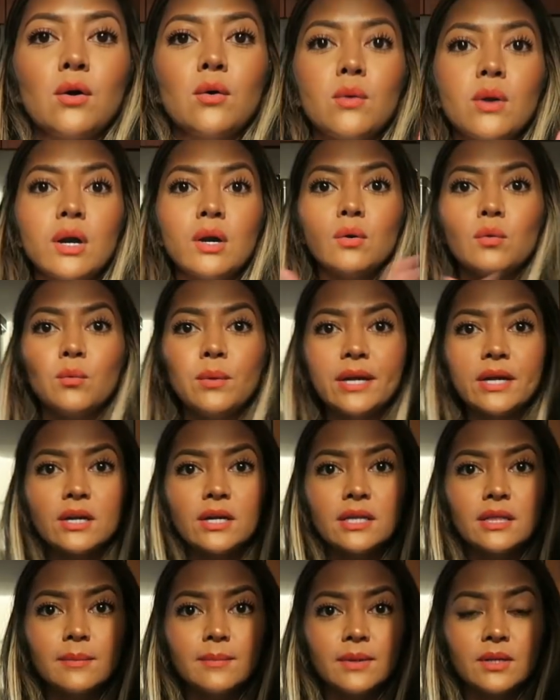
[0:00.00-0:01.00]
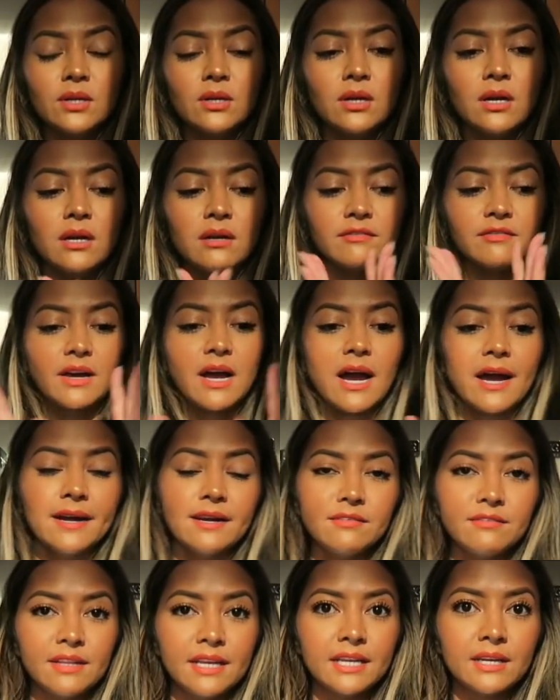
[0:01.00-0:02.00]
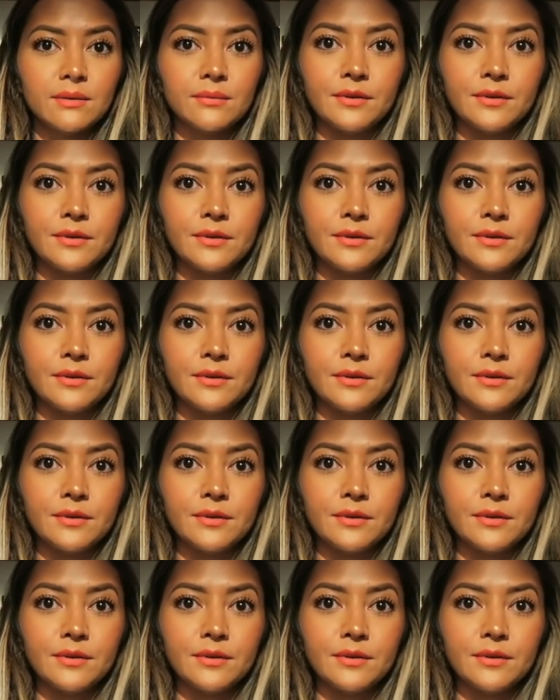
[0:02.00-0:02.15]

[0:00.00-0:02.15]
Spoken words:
So we are in the middle of kind of like